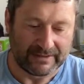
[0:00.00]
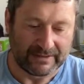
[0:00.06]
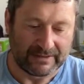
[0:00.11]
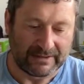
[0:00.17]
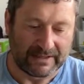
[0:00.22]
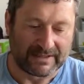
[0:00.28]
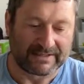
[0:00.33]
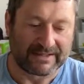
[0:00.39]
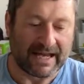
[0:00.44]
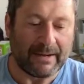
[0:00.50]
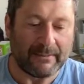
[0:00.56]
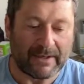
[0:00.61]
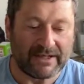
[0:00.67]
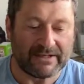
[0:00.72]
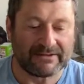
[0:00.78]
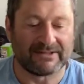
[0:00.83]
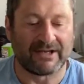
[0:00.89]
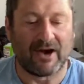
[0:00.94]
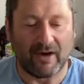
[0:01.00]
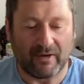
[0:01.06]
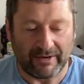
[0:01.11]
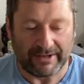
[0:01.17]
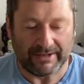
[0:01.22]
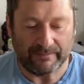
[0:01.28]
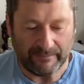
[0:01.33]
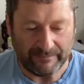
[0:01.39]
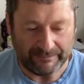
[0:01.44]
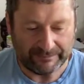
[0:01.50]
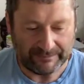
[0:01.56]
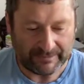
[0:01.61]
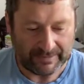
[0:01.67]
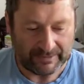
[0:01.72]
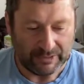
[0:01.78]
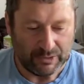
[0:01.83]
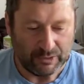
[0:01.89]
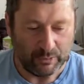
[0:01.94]
has come at a time
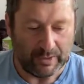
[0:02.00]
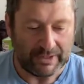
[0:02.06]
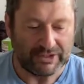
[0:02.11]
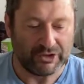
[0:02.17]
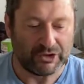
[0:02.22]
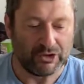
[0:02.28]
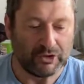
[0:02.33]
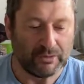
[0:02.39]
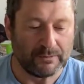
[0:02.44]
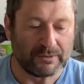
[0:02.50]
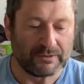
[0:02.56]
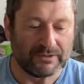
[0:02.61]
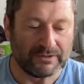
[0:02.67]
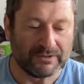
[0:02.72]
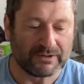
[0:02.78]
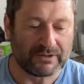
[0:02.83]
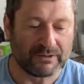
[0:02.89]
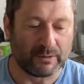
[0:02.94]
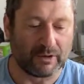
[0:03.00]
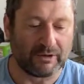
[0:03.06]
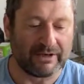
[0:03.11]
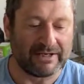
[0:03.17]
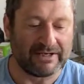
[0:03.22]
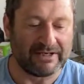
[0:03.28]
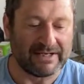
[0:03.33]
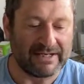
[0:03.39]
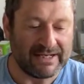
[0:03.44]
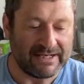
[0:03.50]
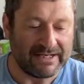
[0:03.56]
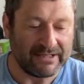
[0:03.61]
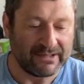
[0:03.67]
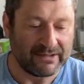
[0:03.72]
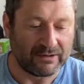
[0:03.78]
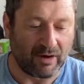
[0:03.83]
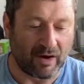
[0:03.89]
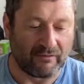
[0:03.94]
when humans were in need
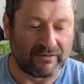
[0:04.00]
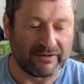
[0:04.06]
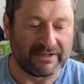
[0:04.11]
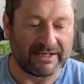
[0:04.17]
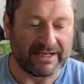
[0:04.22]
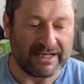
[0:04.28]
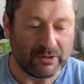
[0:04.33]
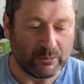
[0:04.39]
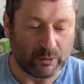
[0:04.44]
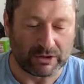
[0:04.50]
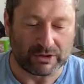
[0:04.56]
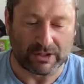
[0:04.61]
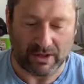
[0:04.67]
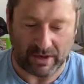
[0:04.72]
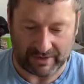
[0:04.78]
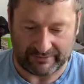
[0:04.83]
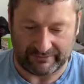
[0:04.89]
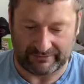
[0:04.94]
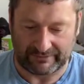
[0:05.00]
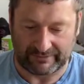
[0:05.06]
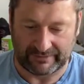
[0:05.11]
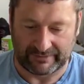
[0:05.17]
of an inward life,